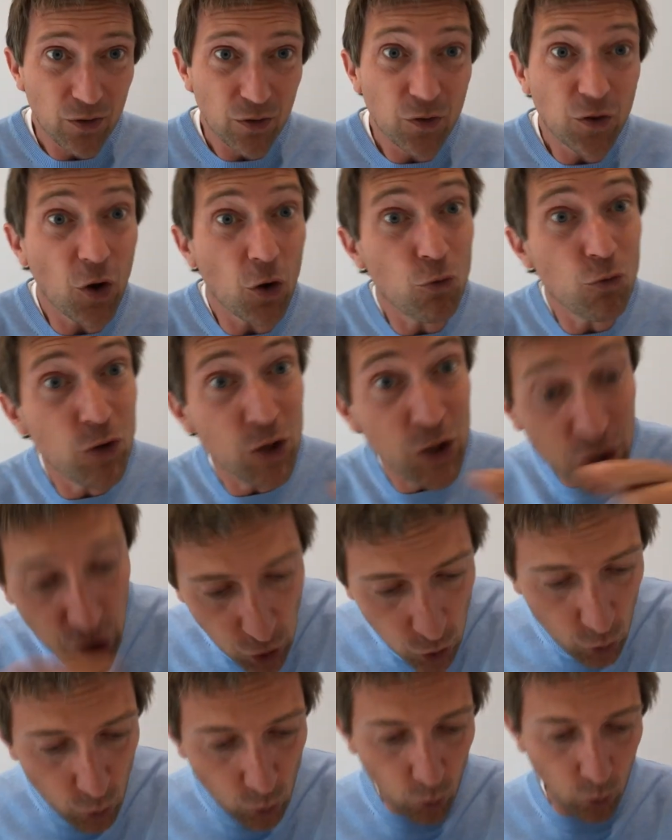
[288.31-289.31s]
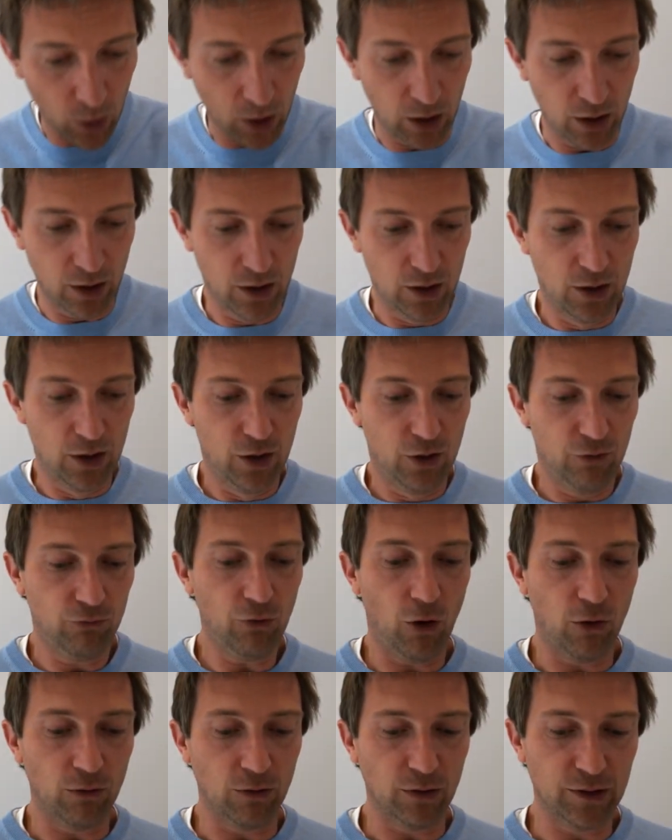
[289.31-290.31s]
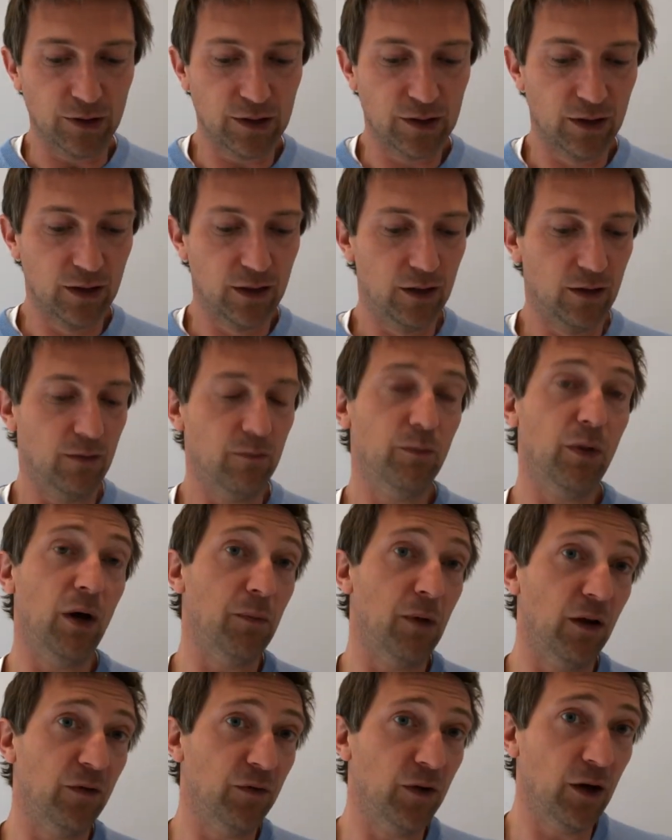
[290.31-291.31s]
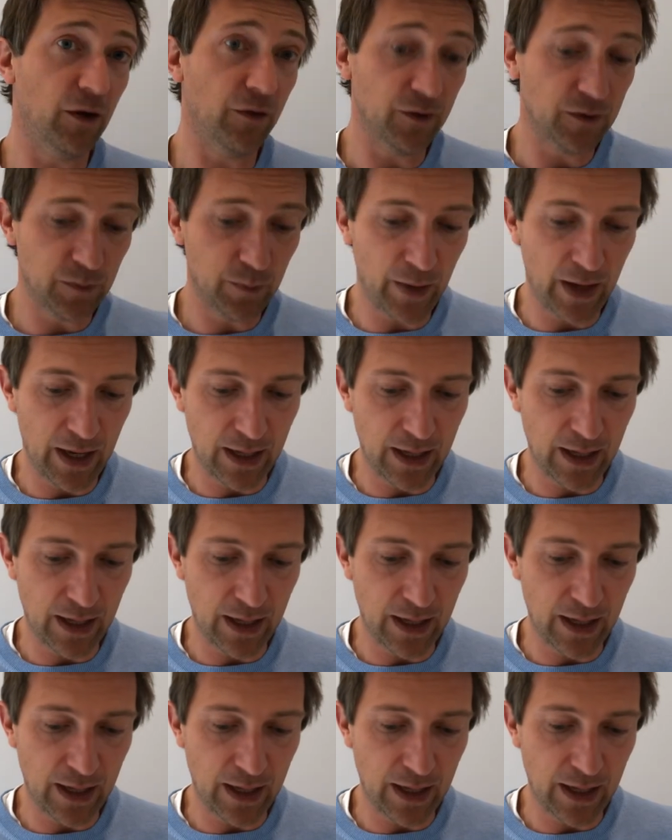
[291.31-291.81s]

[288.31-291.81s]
though you were wronged by my father's bed.